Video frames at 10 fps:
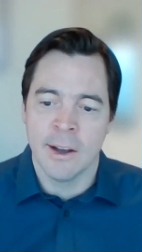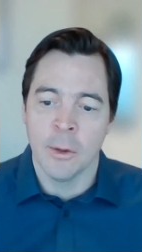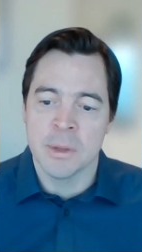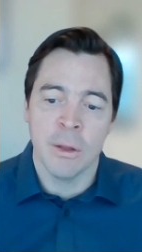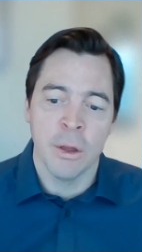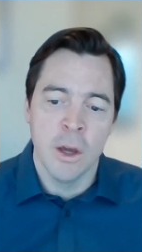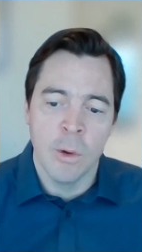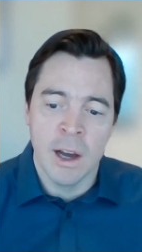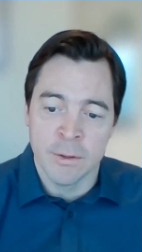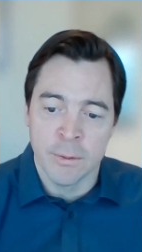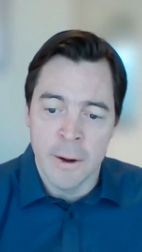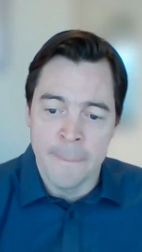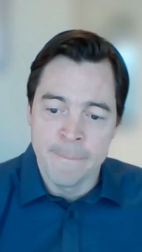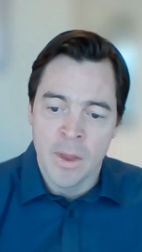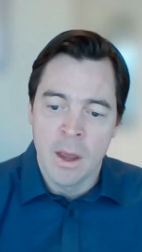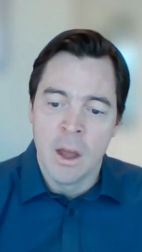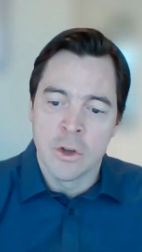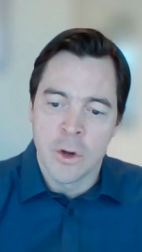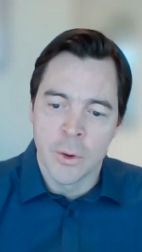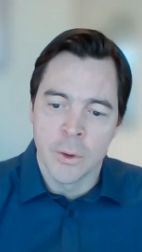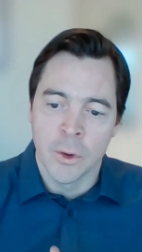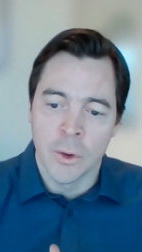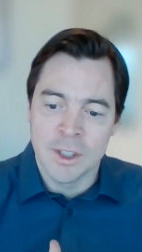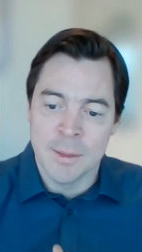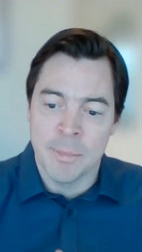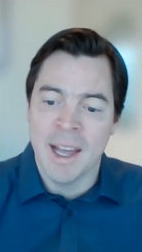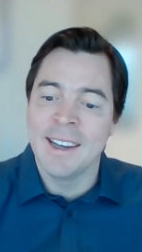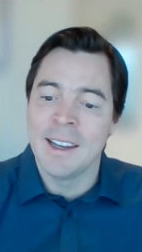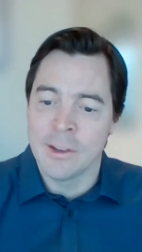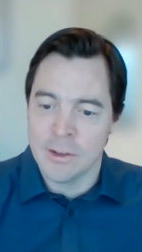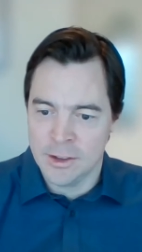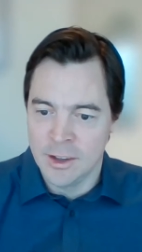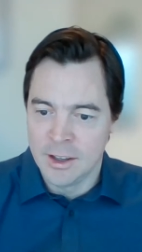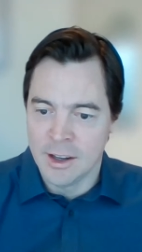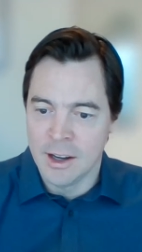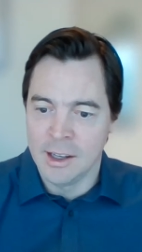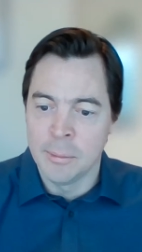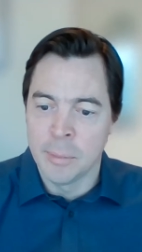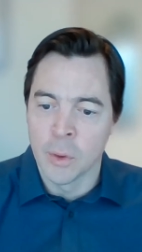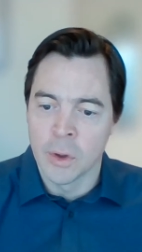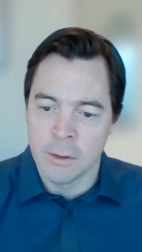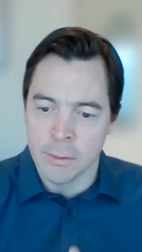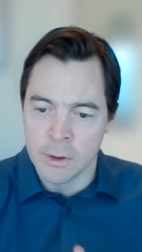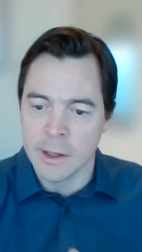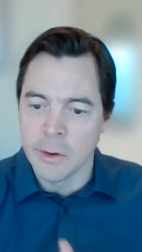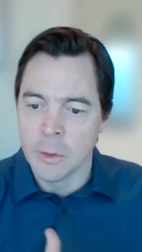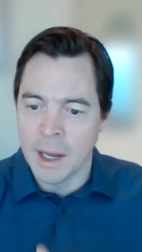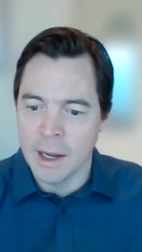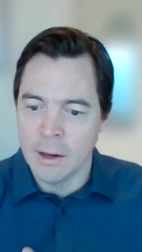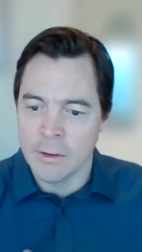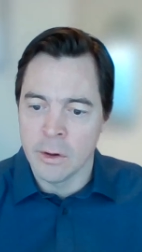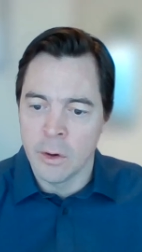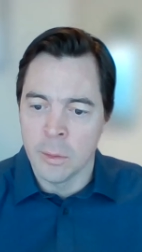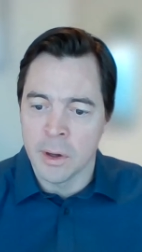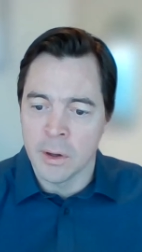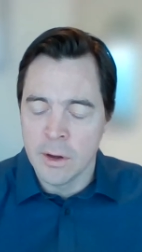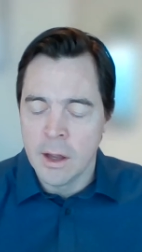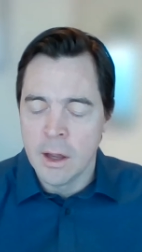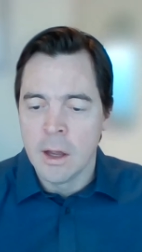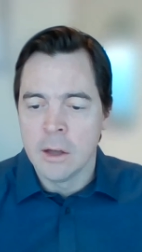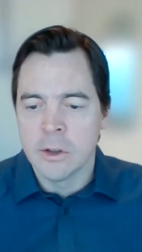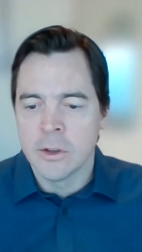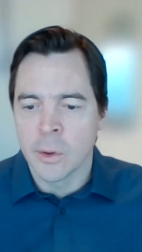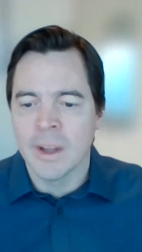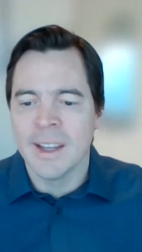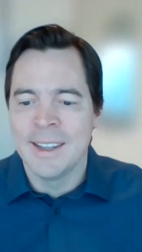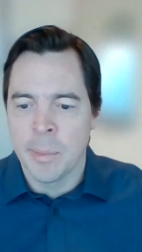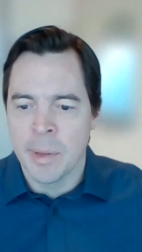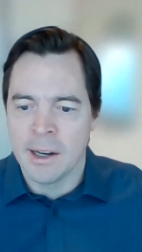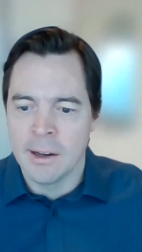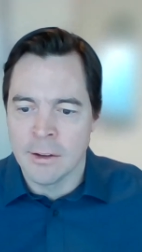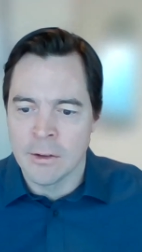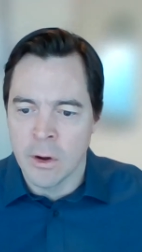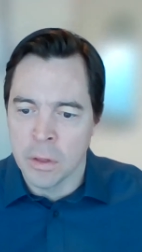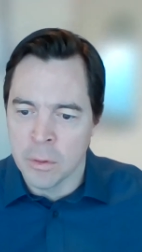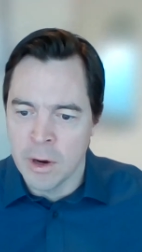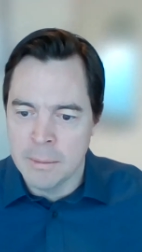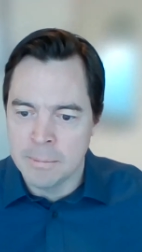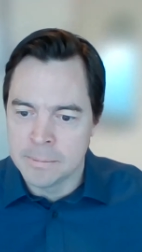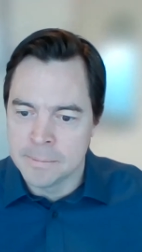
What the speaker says: to help take the U.S. from total dependence on importing for nickel, manganese, and cobalt to total independence in all three.